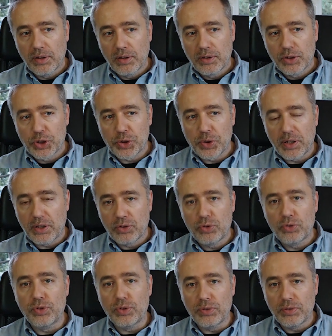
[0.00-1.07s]
trying to
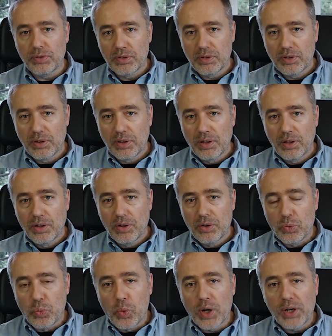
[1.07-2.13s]
do?
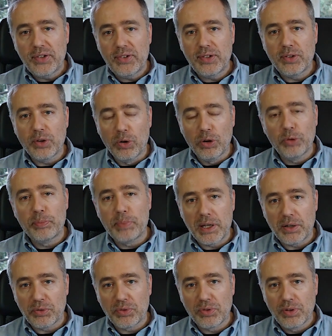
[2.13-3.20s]
What is it all
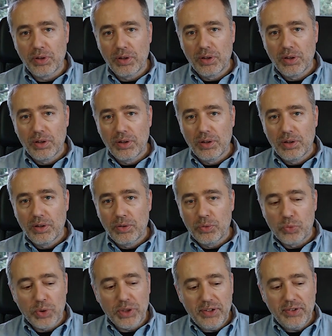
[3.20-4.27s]
about?
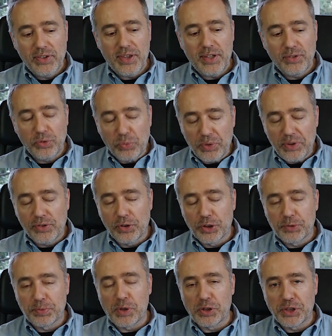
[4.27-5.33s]
What is this research
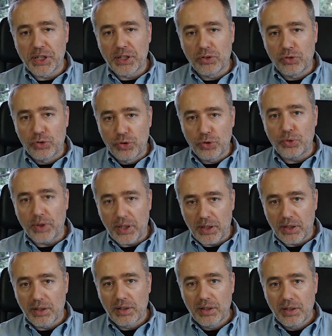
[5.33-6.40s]
project doing?
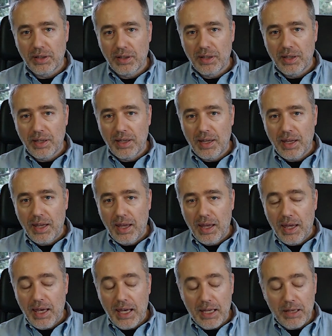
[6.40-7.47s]

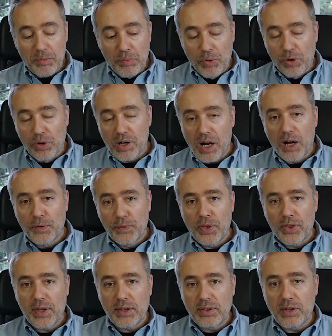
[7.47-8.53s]
And more often
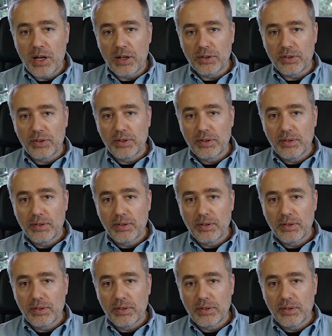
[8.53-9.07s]
than not,